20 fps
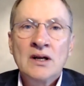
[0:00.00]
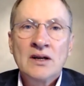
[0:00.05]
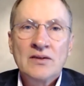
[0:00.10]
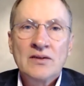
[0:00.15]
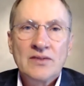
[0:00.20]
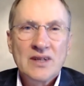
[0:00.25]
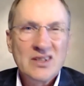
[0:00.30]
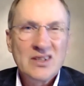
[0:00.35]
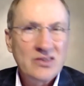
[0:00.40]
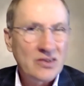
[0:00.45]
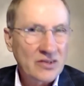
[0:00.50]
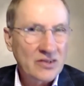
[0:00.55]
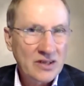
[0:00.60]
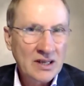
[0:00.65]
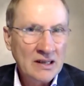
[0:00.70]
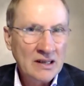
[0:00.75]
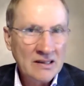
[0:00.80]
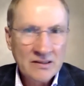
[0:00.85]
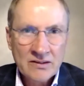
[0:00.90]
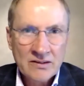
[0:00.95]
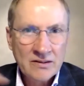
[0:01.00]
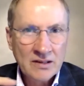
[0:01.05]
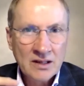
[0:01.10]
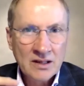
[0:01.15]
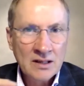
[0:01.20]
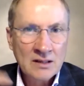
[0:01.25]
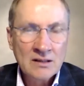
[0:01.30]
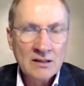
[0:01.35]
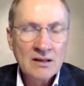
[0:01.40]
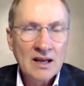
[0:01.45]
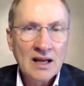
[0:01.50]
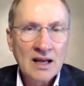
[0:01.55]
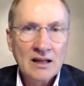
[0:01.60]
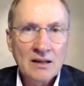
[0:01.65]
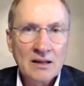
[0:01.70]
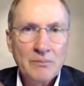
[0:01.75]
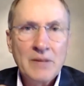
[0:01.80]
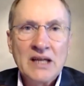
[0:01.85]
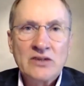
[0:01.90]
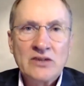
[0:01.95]
These are kids in
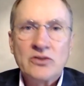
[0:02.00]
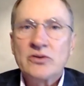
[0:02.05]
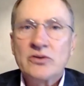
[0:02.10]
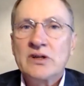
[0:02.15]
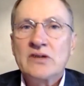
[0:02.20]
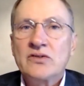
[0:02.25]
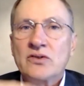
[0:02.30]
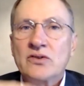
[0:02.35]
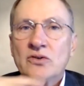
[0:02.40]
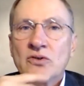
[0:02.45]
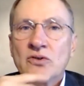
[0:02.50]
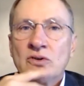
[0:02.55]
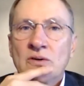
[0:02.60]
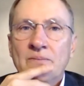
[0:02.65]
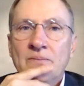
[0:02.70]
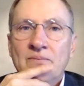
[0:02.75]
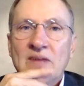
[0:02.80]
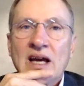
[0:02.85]
elementary school.